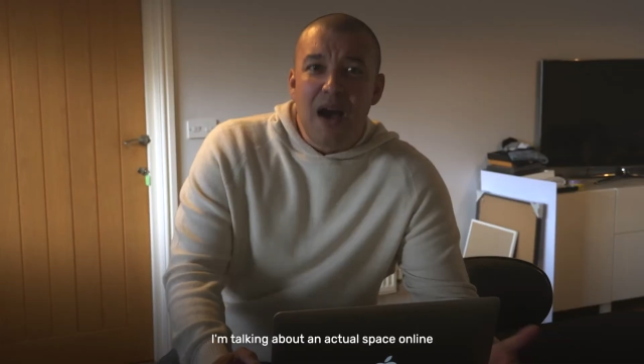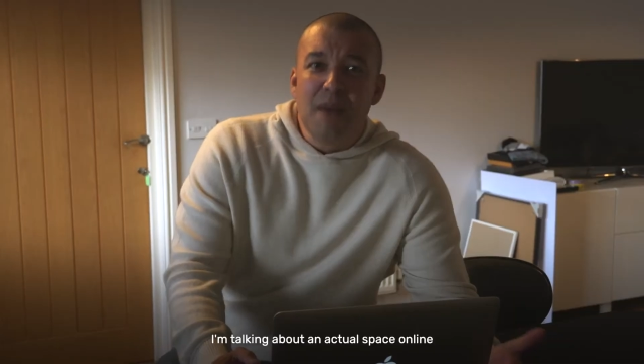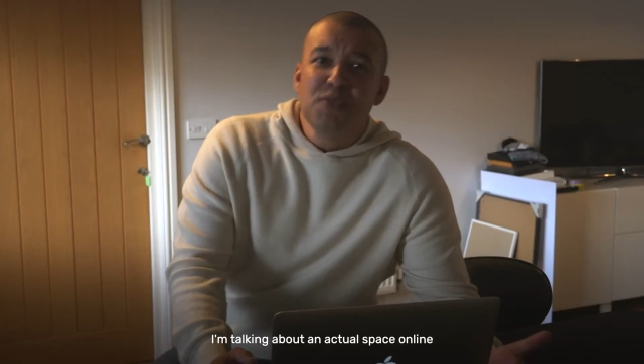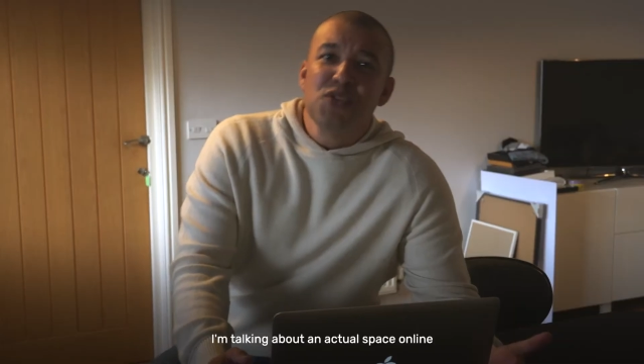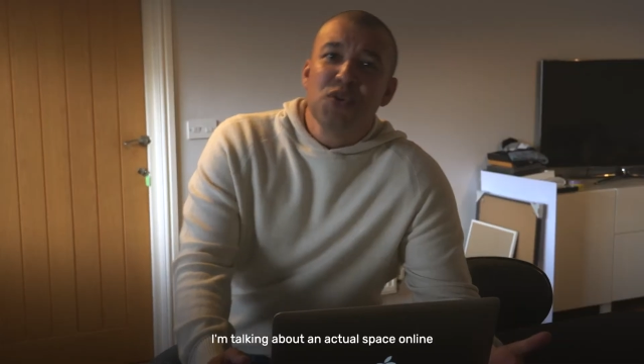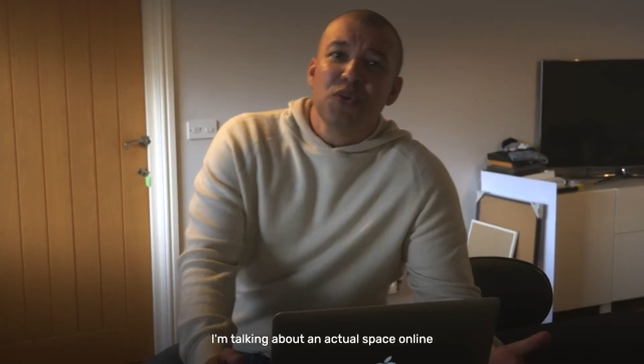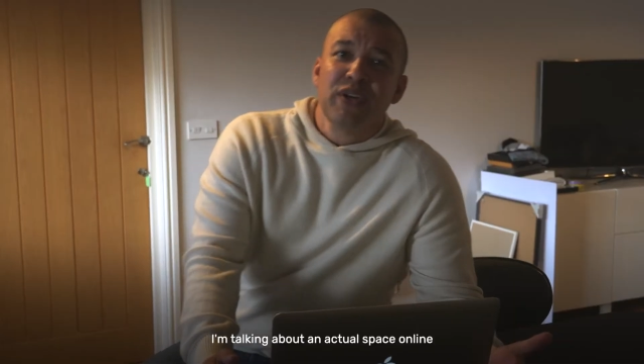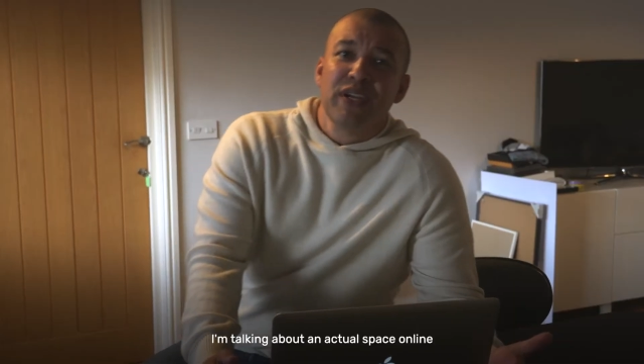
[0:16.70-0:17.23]
I'm
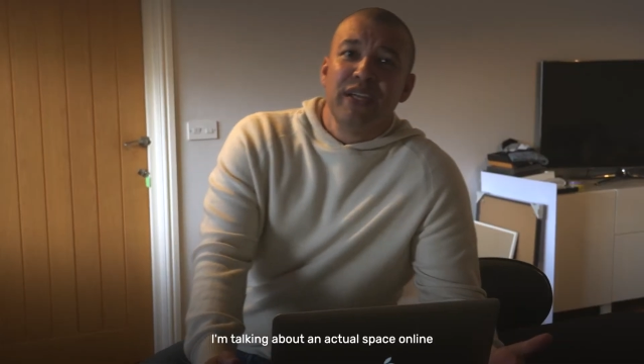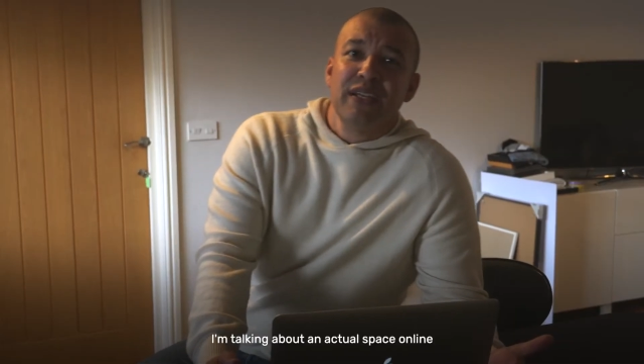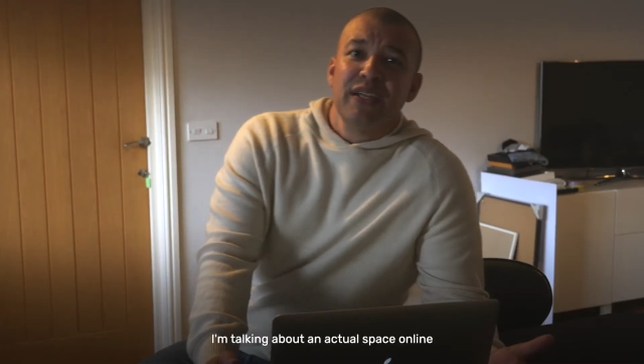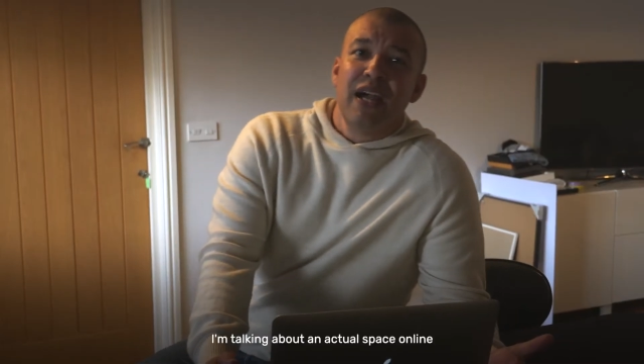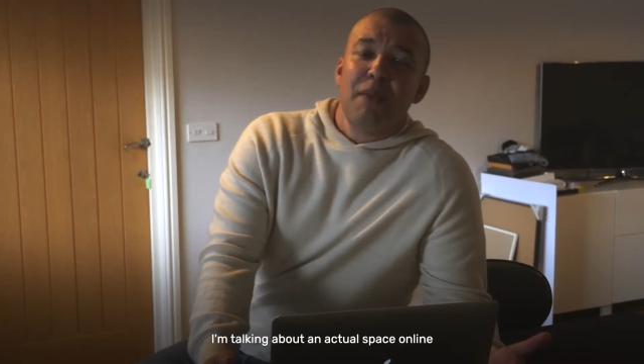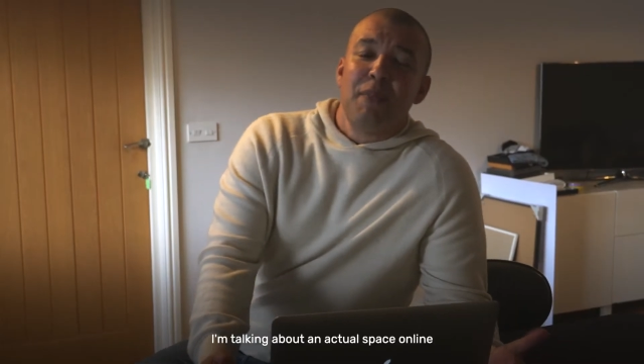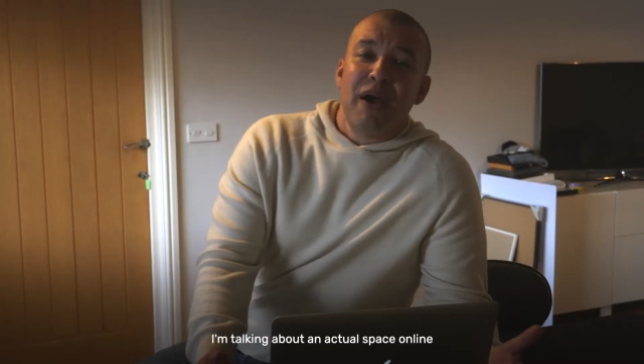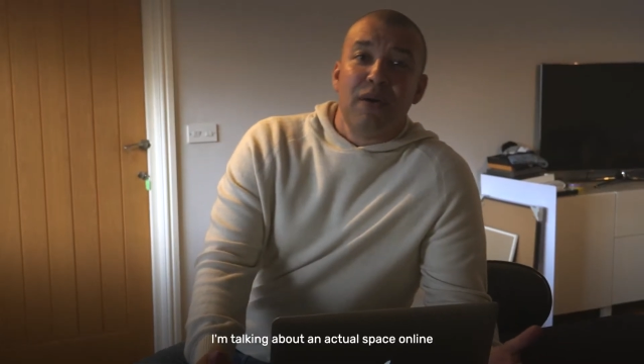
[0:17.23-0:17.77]
talking
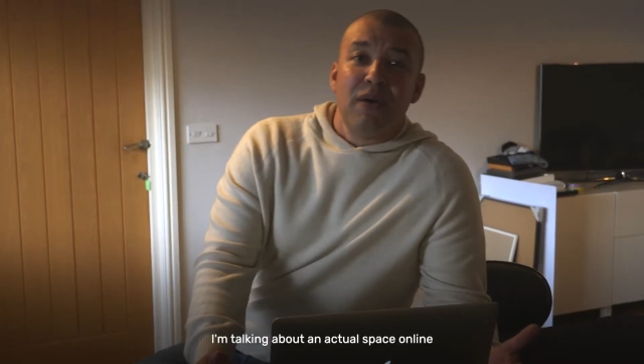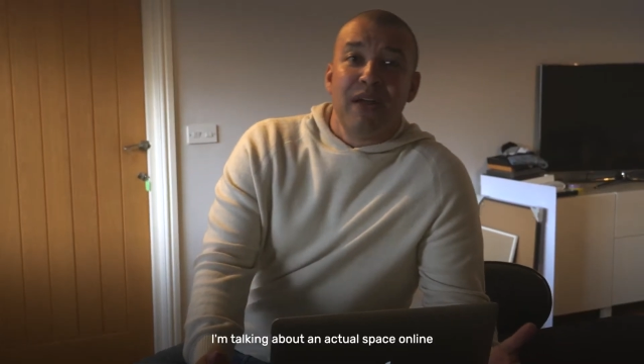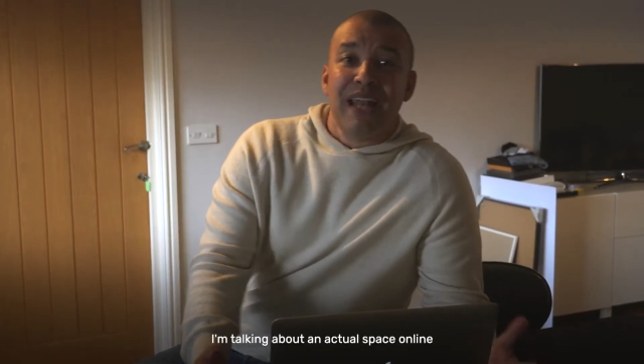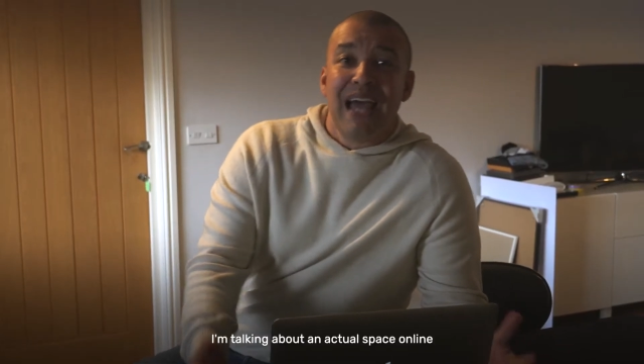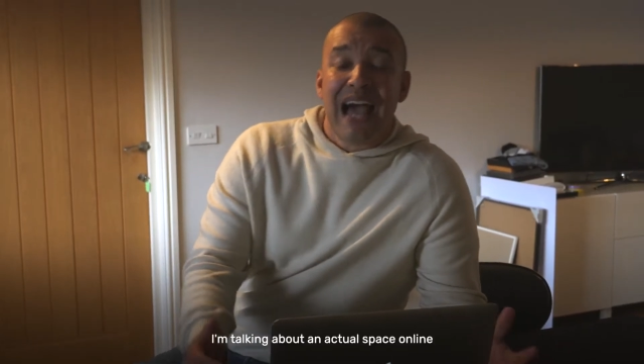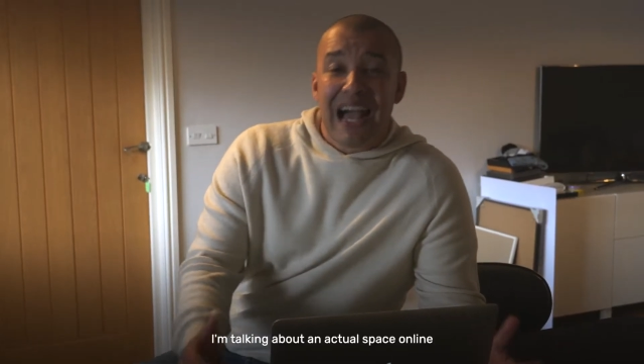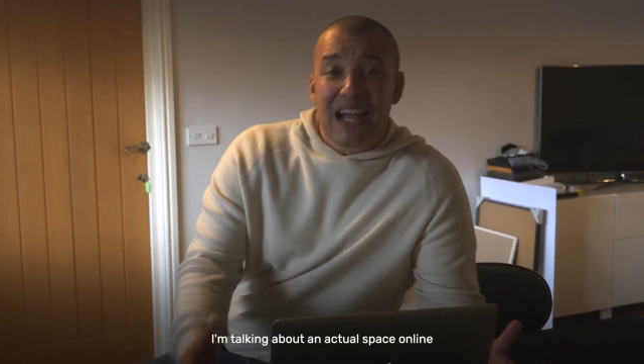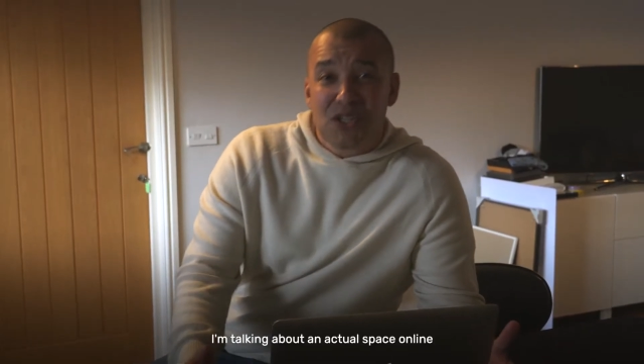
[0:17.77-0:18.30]
about an
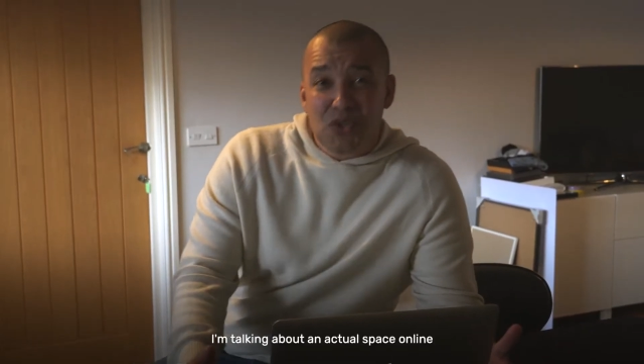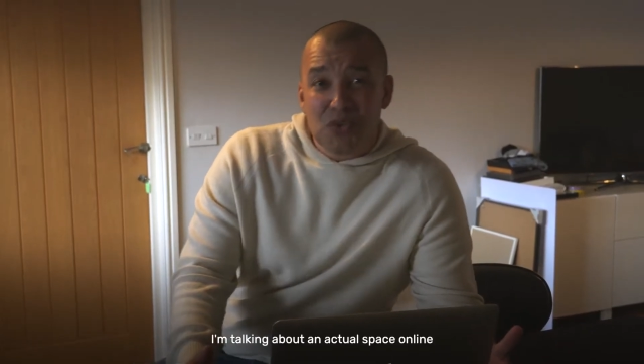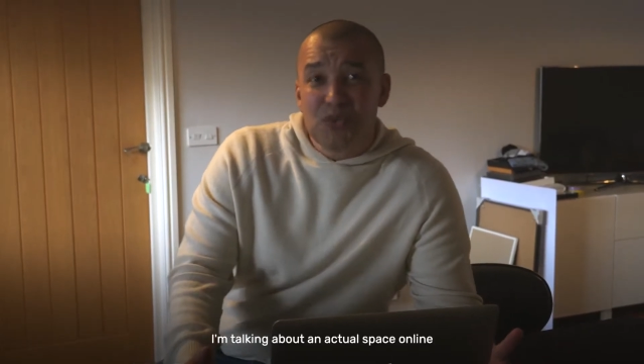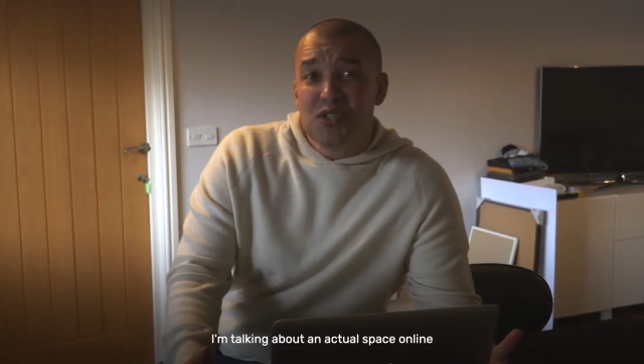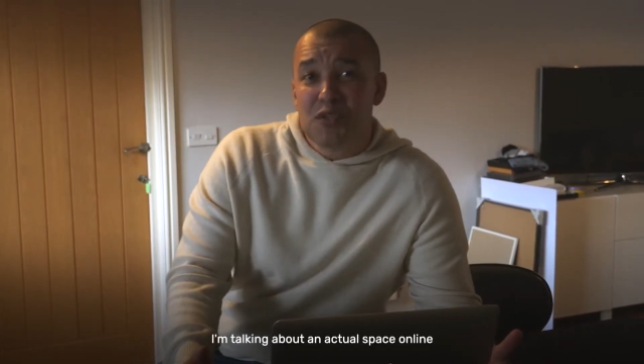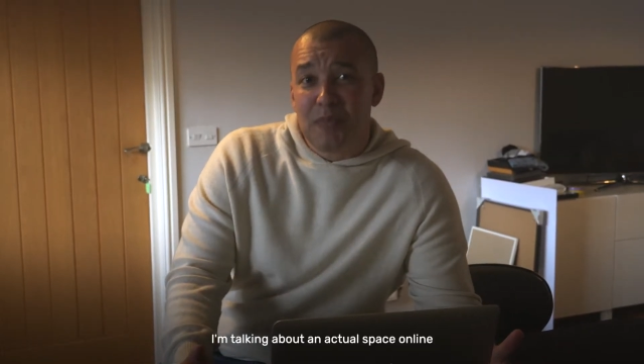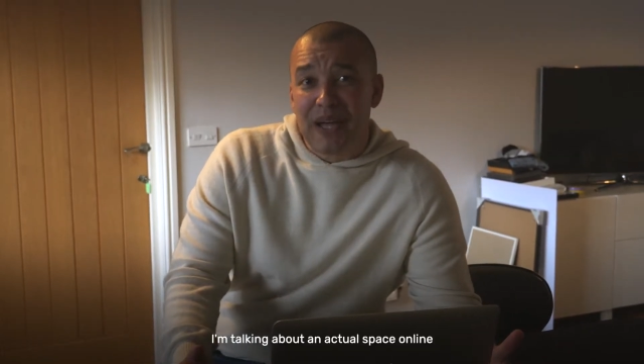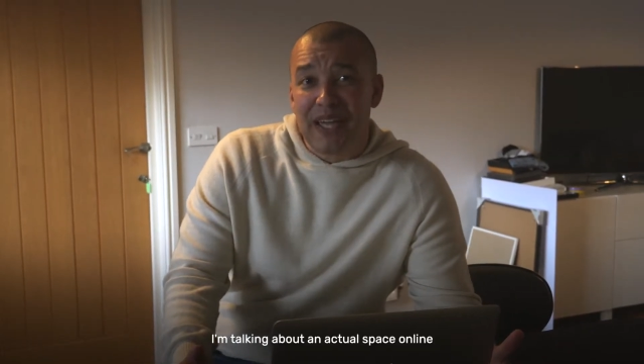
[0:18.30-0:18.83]
actual
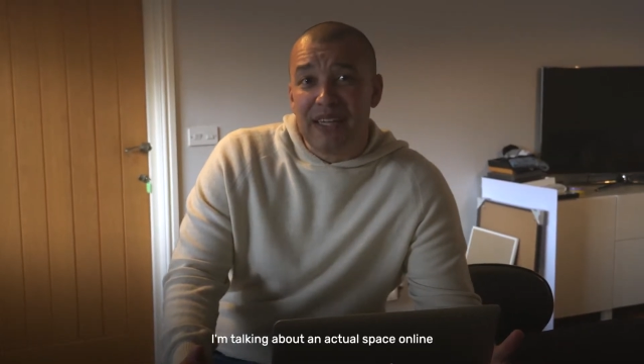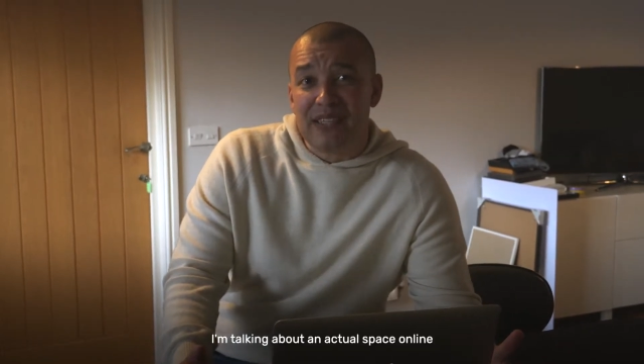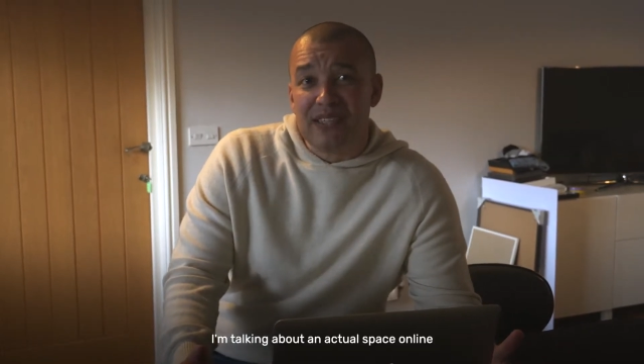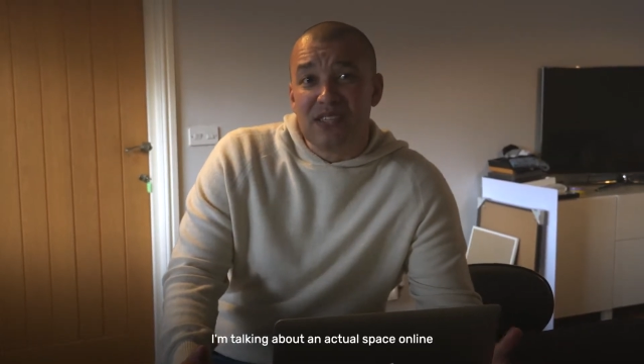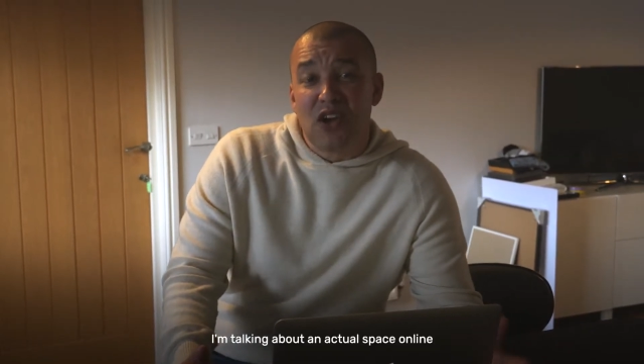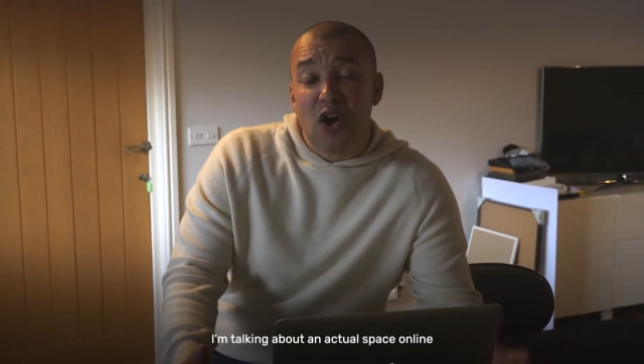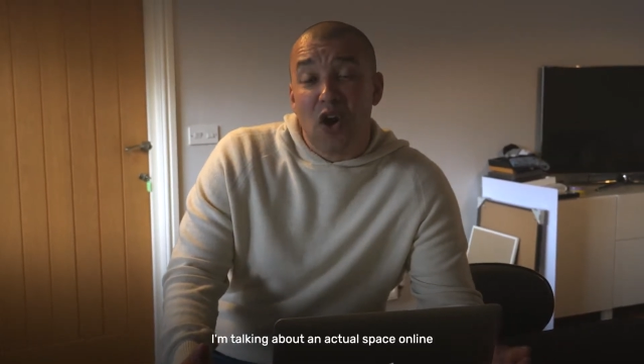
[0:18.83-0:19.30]
space